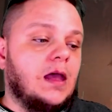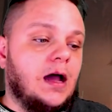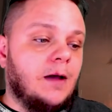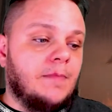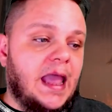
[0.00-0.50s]

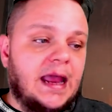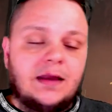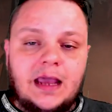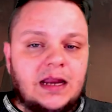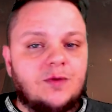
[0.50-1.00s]

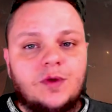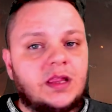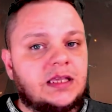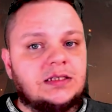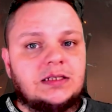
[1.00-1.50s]
And it
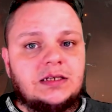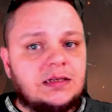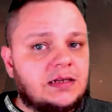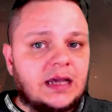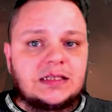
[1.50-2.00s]
really
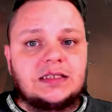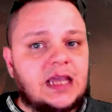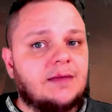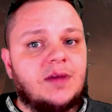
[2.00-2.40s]
doesn't take